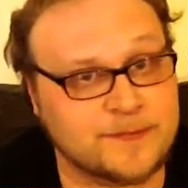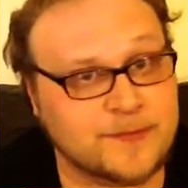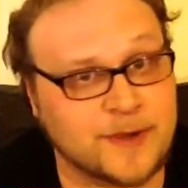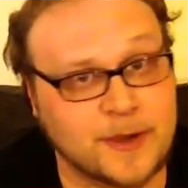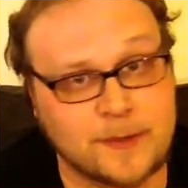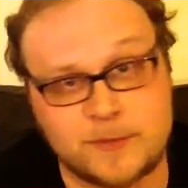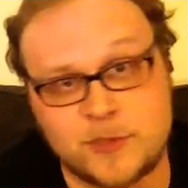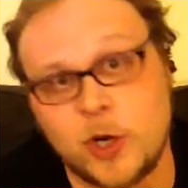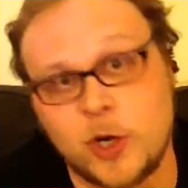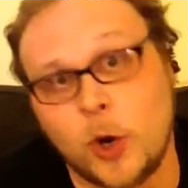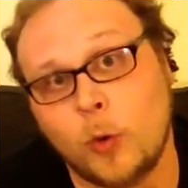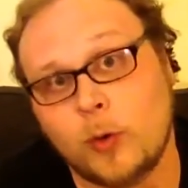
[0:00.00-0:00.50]
if
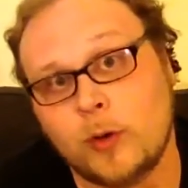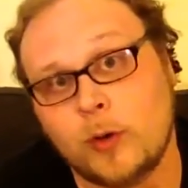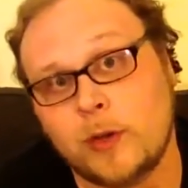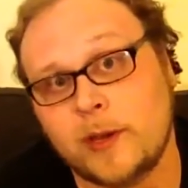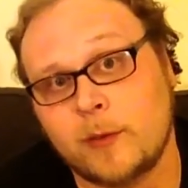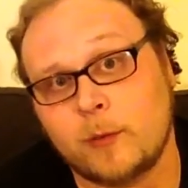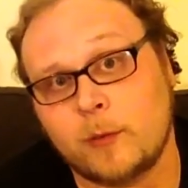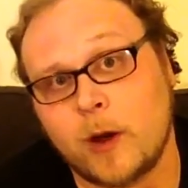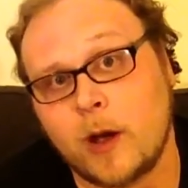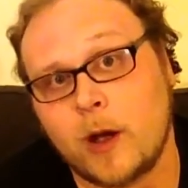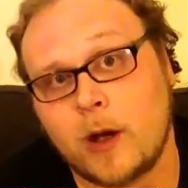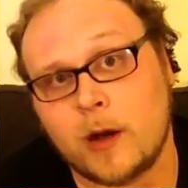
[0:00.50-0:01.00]
I'm
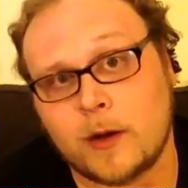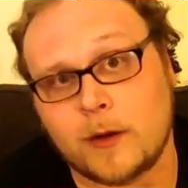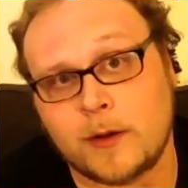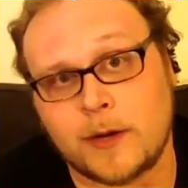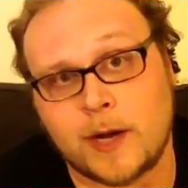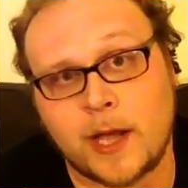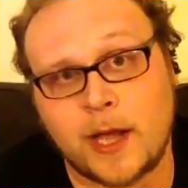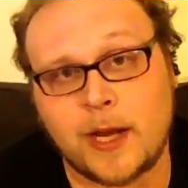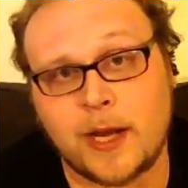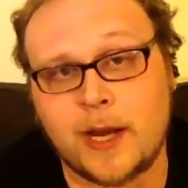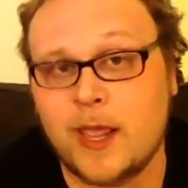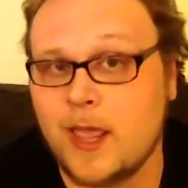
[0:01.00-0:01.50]
totally wrong or
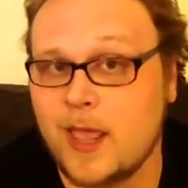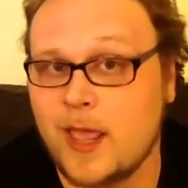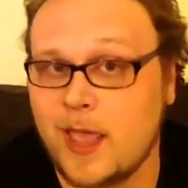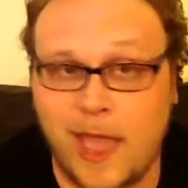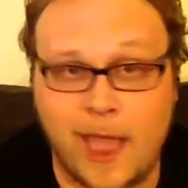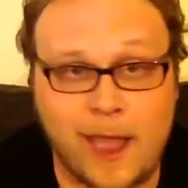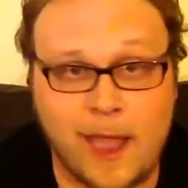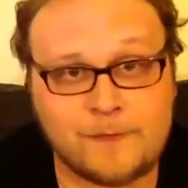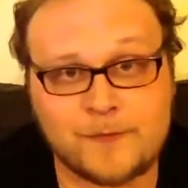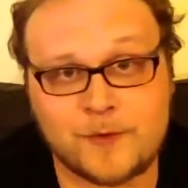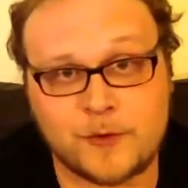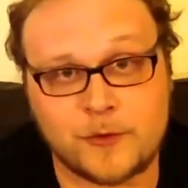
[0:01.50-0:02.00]
not
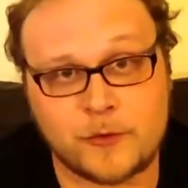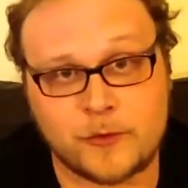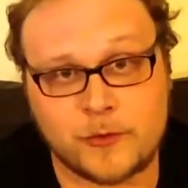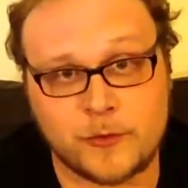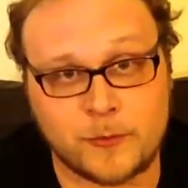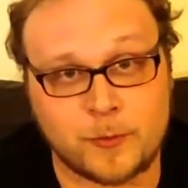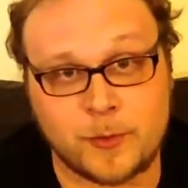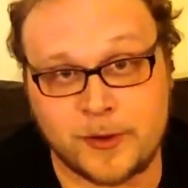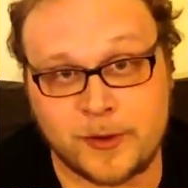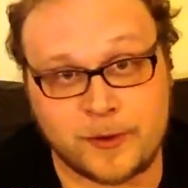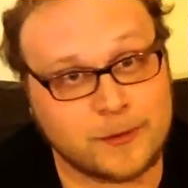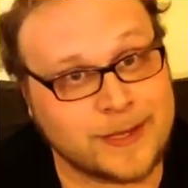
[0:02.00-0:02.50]
after
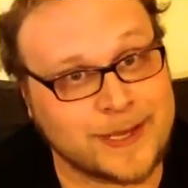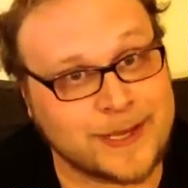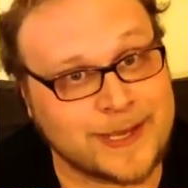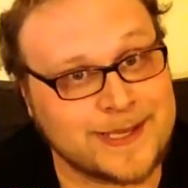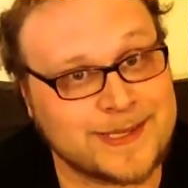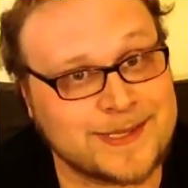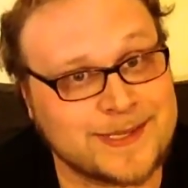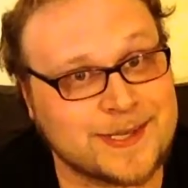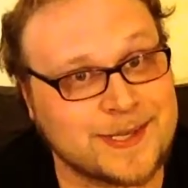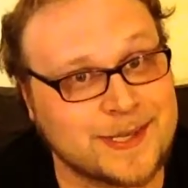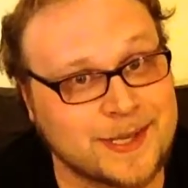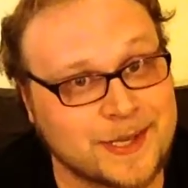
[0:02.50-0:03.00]
the
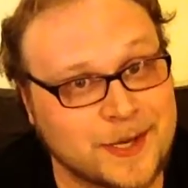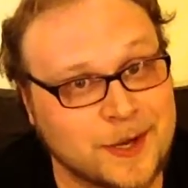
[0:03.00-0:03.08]
pre-release.